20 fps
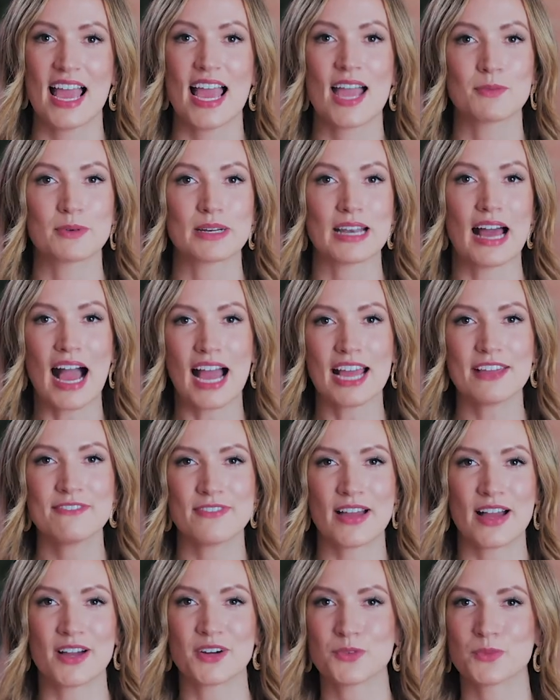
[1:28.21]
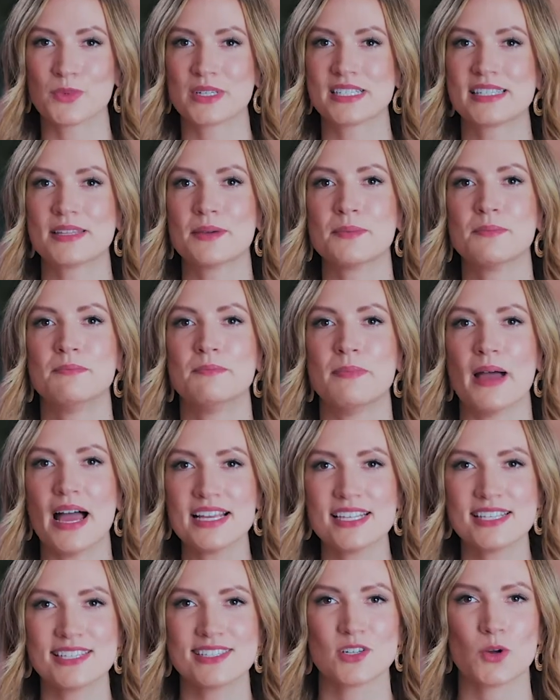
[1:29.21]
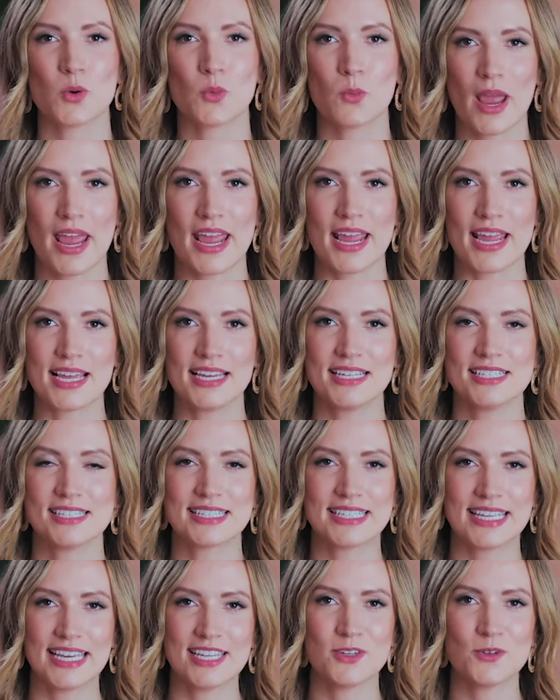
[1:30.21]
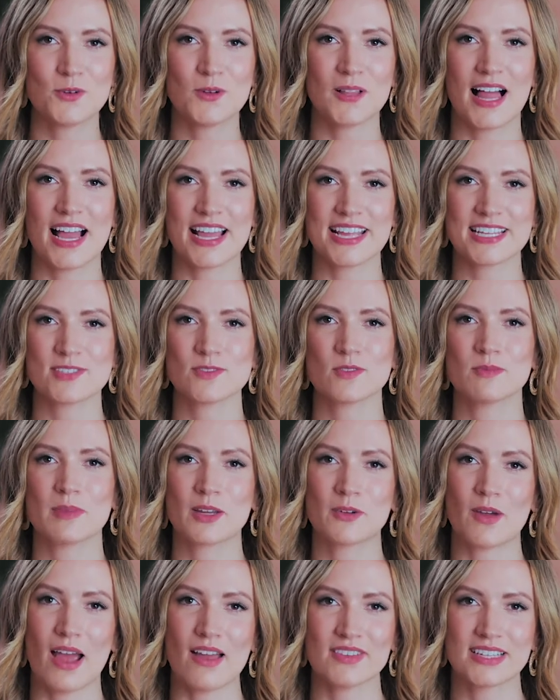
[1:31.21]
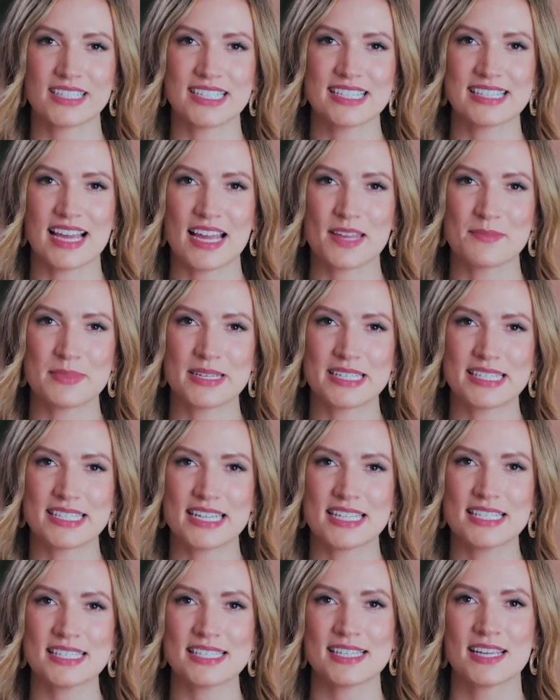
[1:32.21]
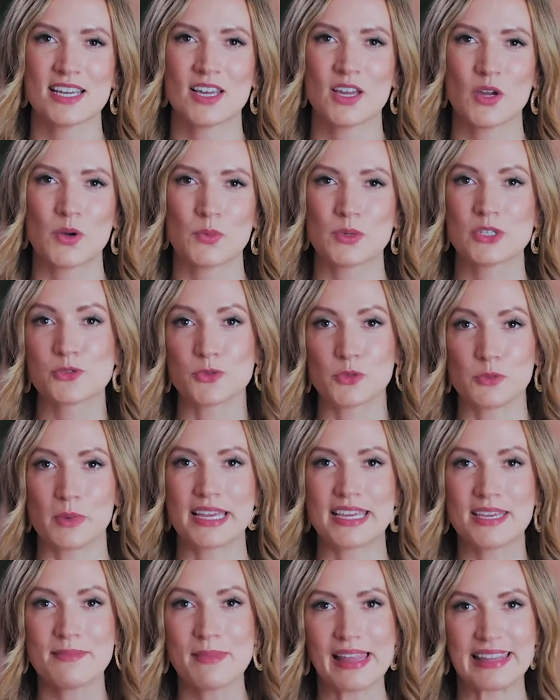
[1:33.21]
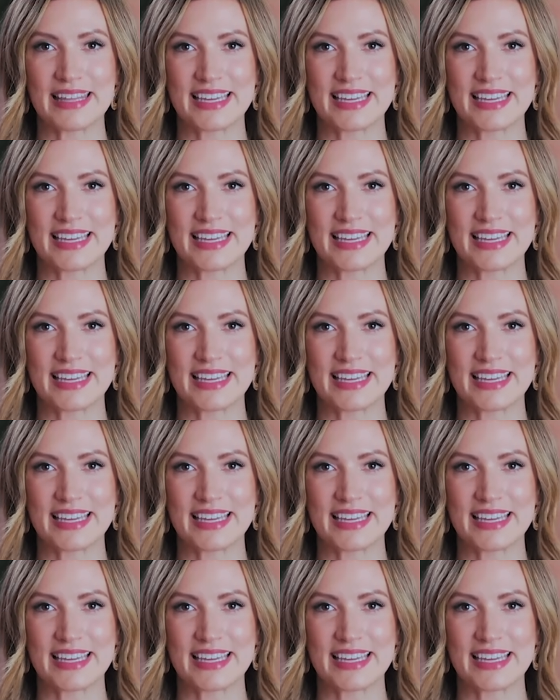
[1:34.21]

And what I found was the best way to get new clients for my graphic design business was through my email